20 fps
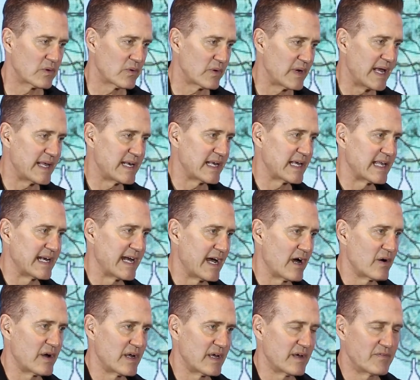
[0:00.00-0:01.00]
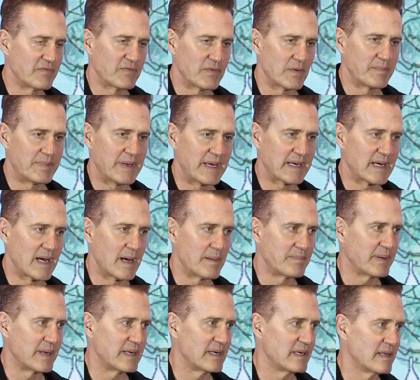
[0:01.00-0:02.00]
creating an area for
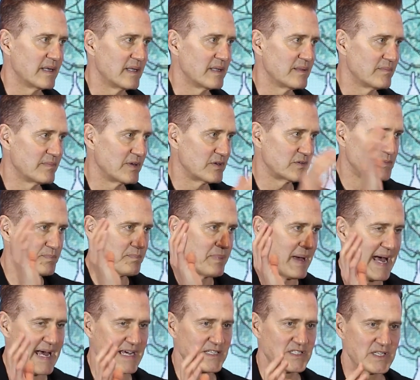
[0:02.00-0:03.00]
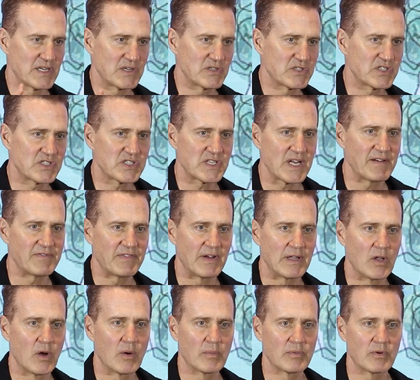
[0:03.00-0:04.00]
pickup and, and, there's bags and there's stuff
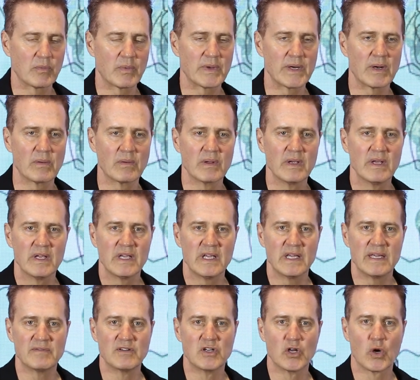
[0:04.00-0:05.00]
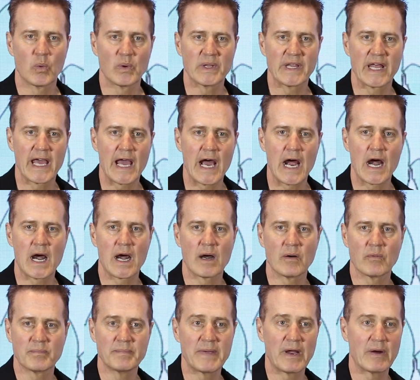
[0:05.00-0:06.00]
all over. We don't even know where they
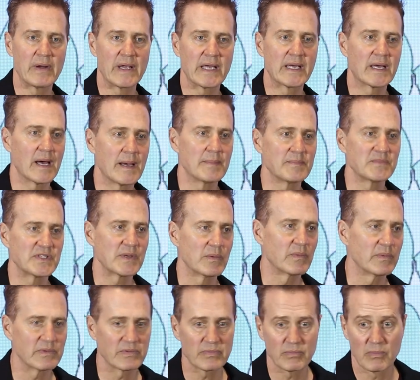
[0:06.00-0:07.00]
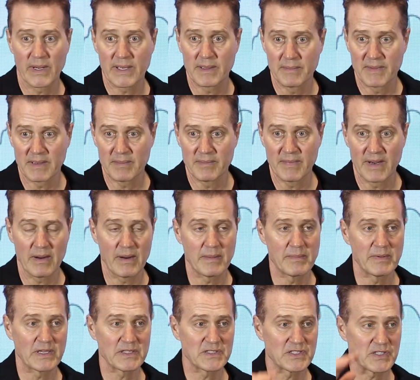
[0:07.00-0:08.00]
are. Mary comes and was, wait a minute, Mary,
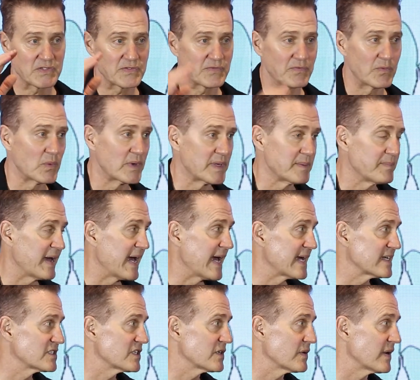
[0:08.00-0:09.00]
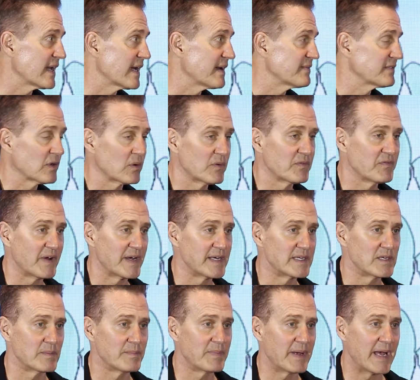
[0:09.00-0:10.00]
because there's 40 bags here and I have to go find
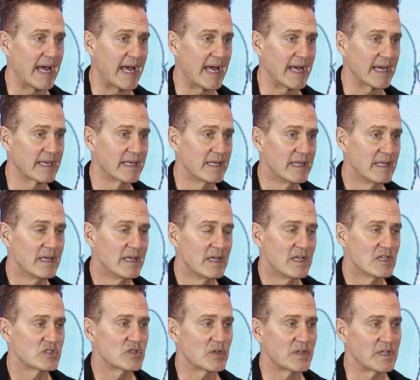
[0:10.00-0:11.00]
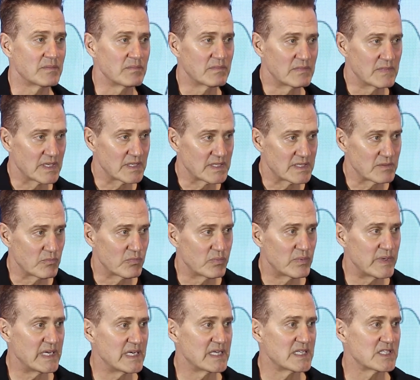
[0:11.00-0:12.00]
your bag. So the, the, the
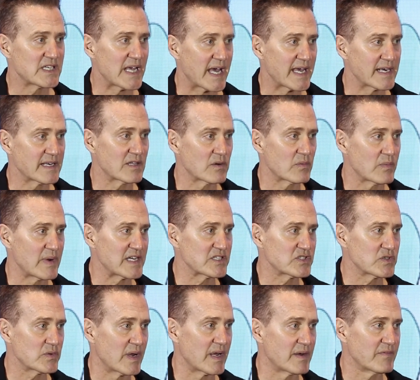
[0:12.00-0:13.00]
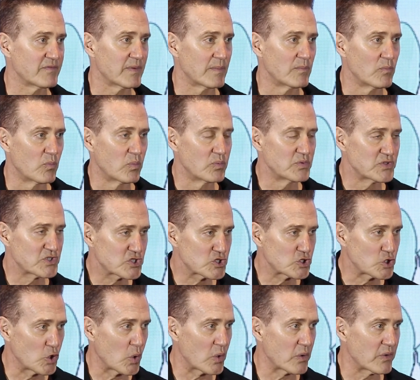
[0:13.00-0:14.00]
redesign of the restaurant from
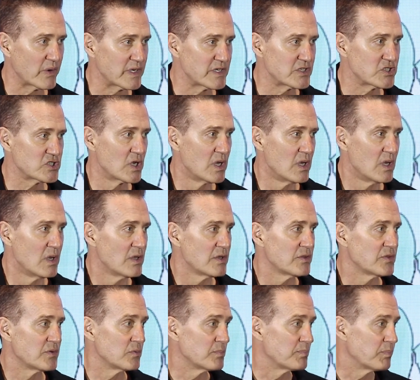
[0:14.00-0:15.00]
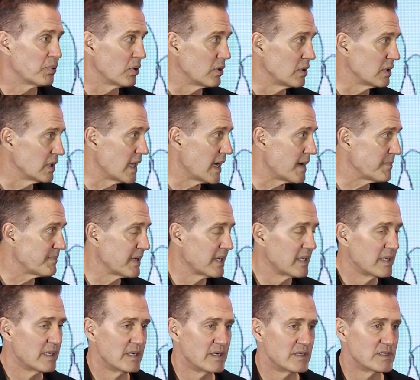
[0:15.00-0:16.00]
storage through pull up
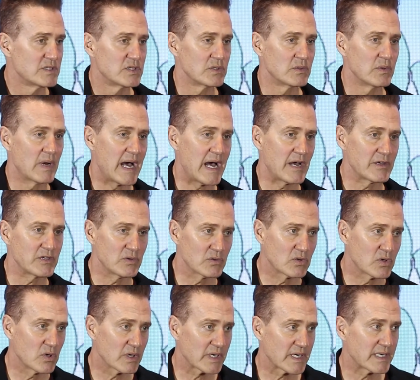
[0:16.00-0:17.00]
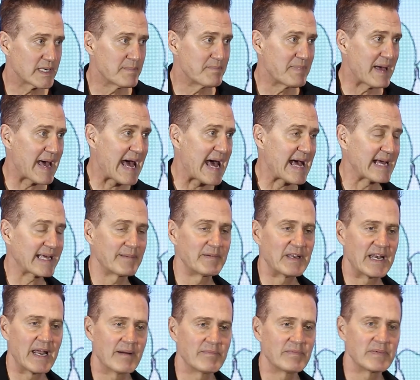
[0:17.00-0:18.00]
to how you cook in the back, I
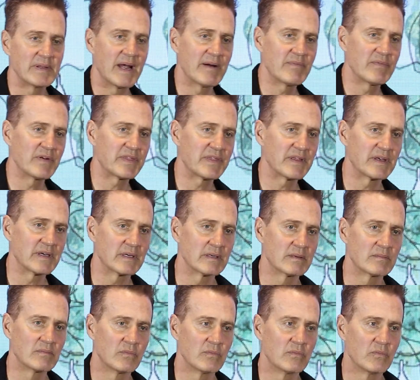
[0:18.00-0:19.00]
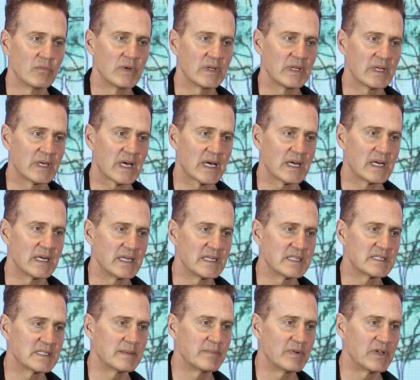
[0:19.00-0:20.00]
mean, every, everything really kind of
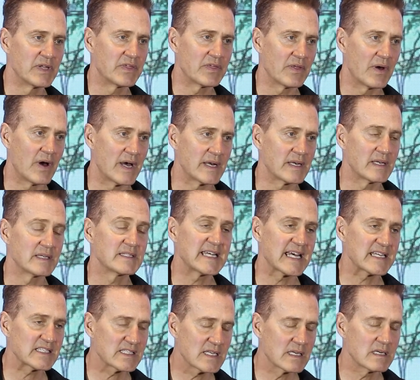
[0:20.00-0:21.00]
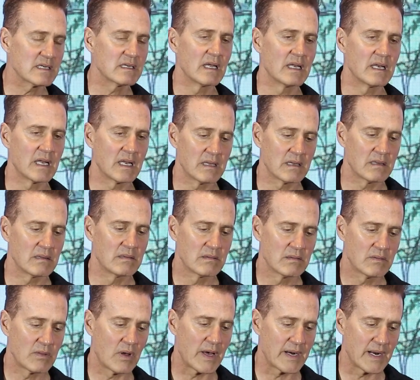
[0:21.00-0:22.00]
needs to be thought, tested, and then
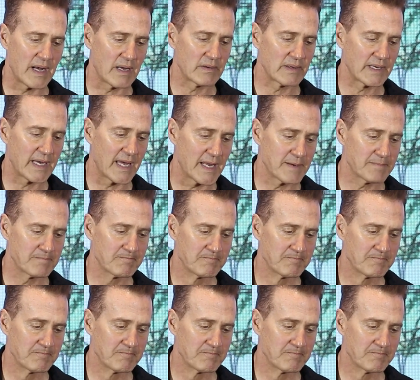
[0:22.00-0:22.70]
thought out again.